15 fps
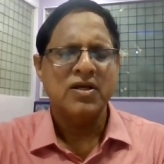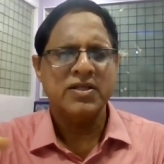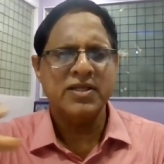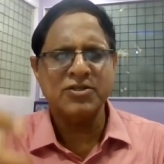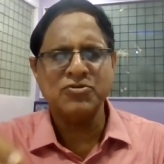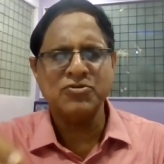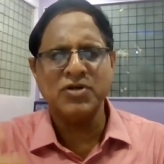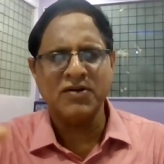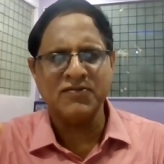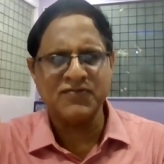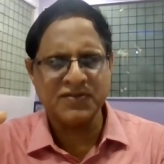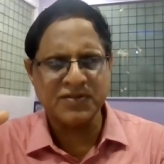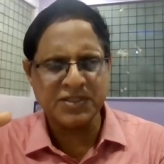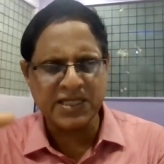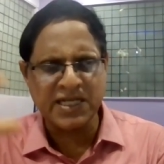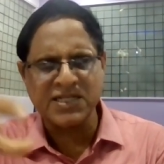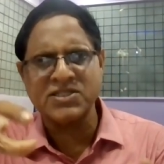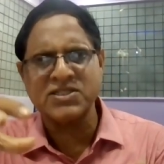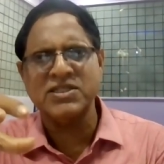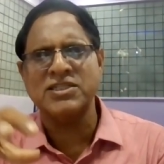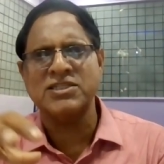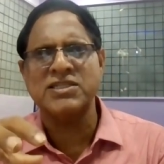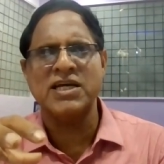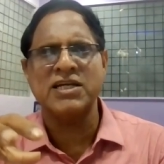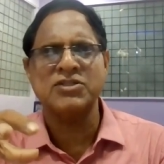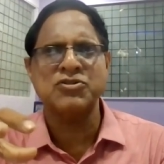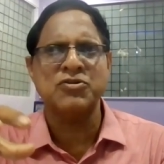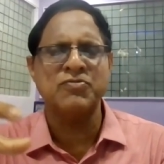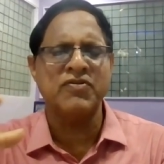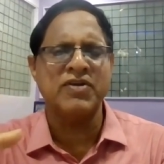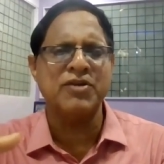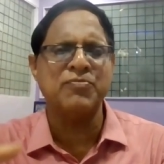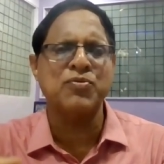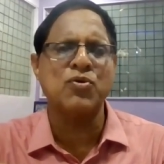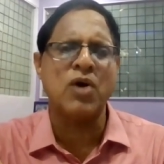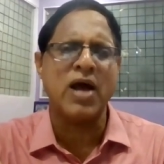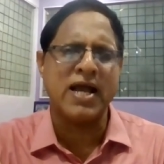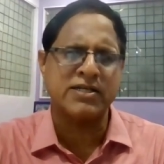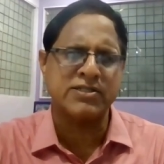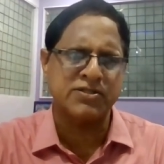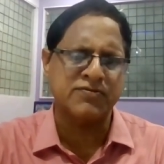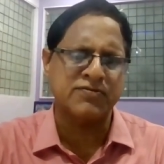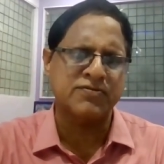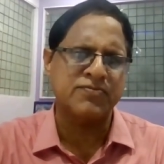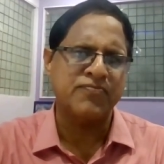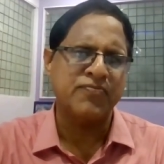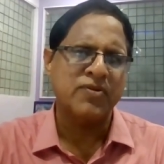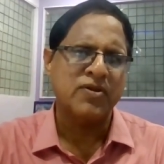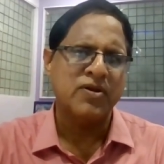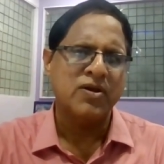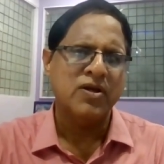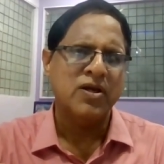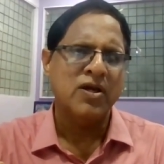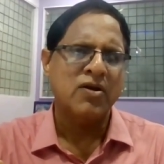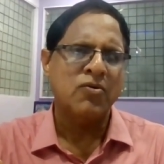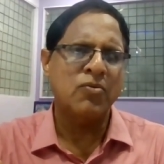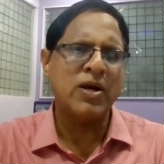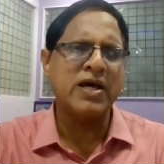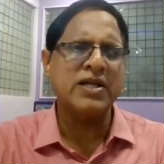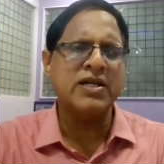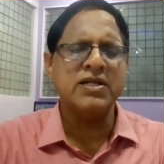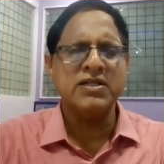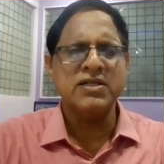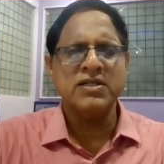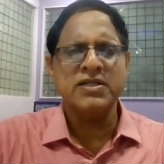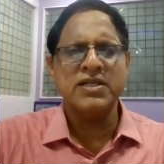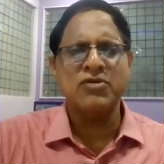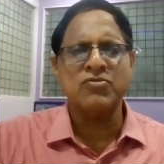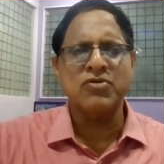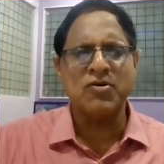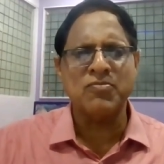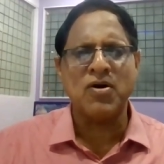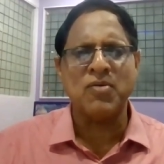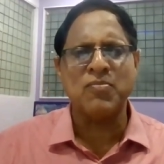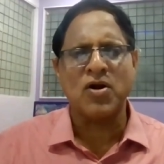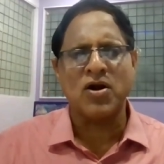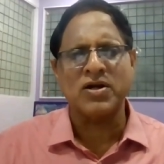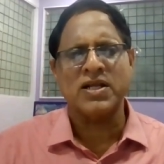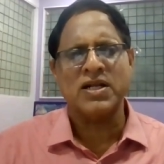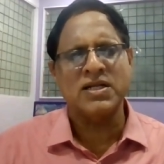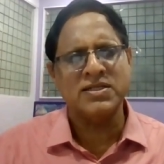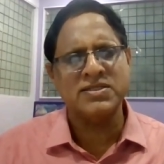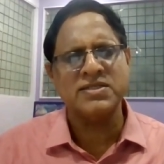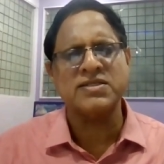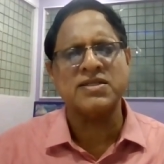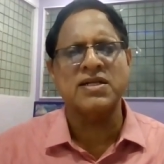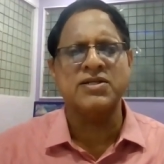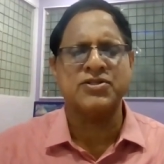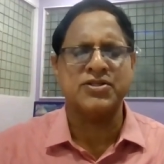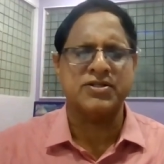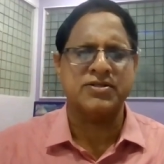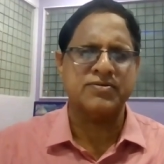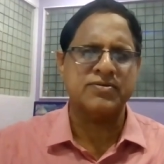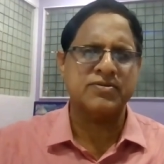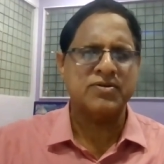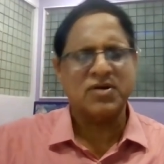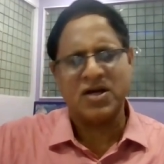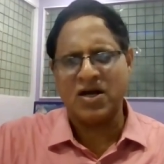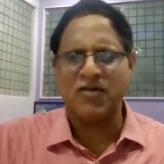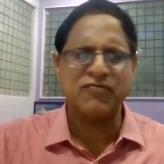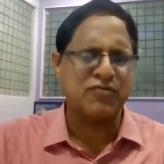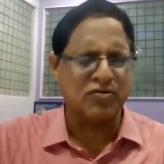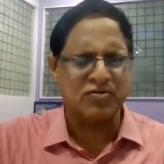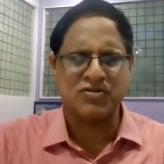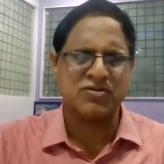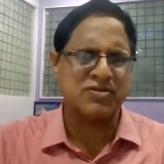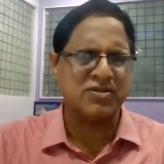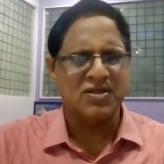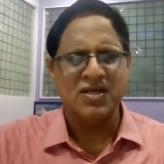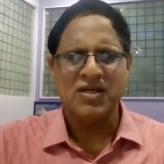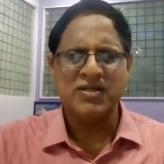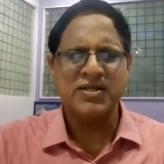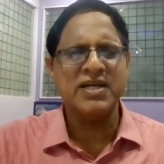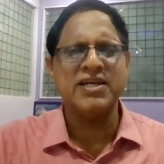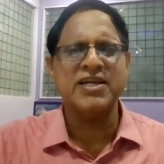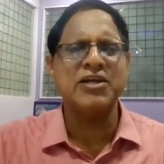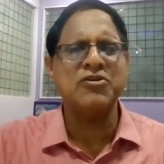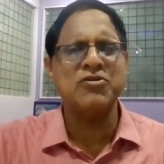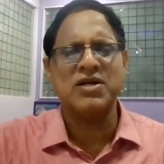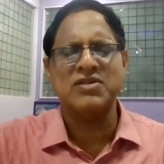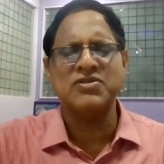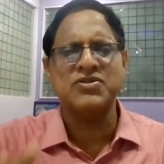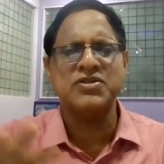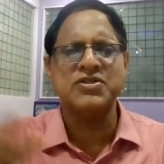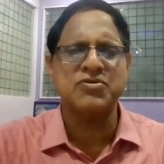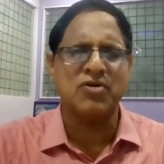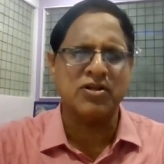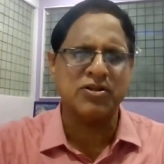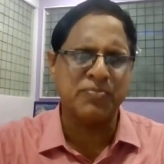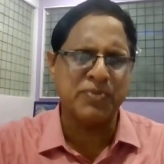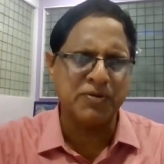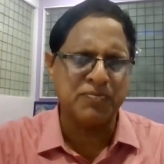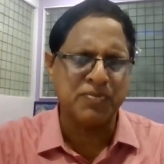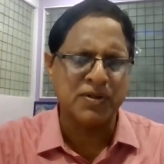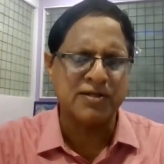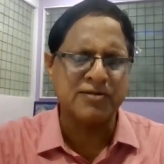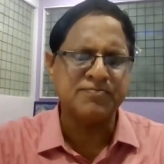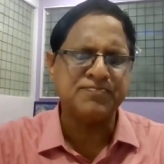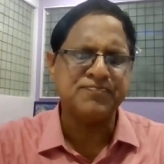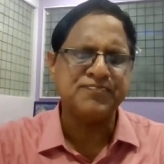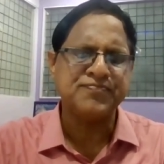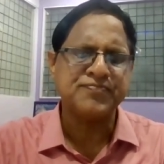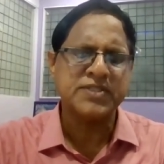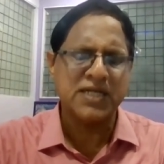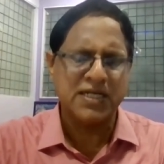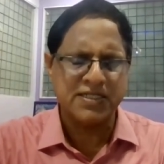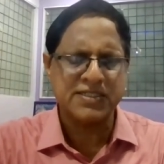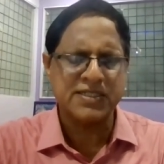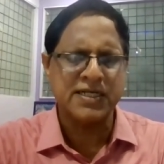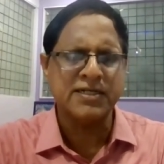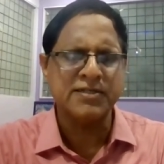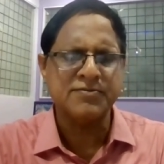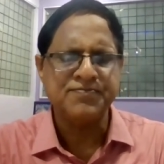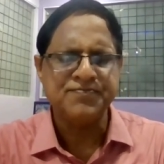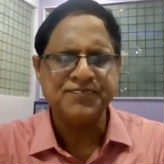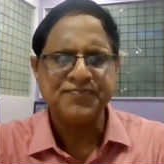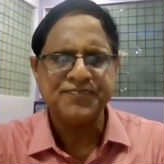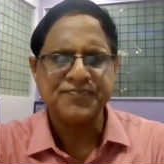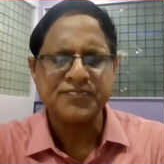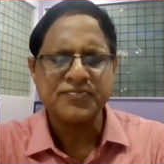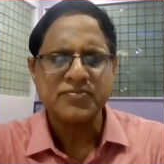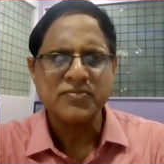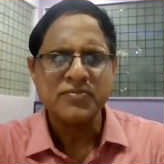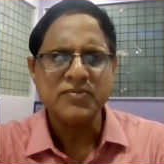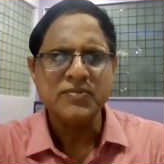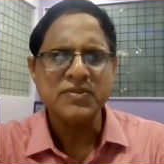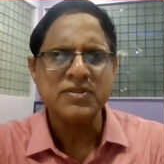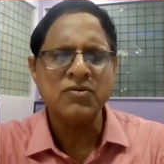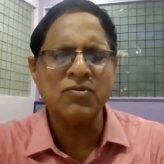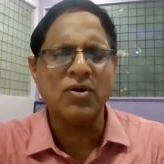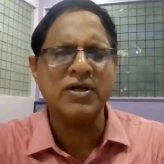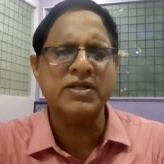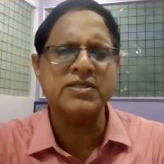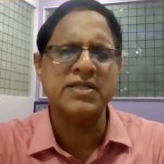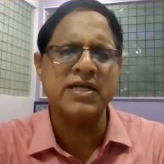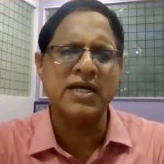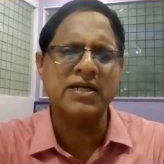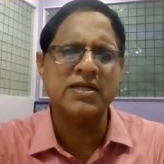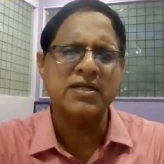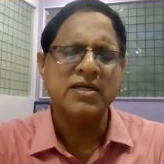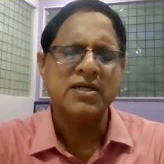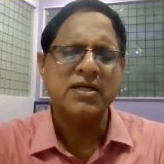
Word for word: They should have sensed this, they should be very proactive. Wherein they could have brought a legislation, of course, into consideration all the people concerned what is that?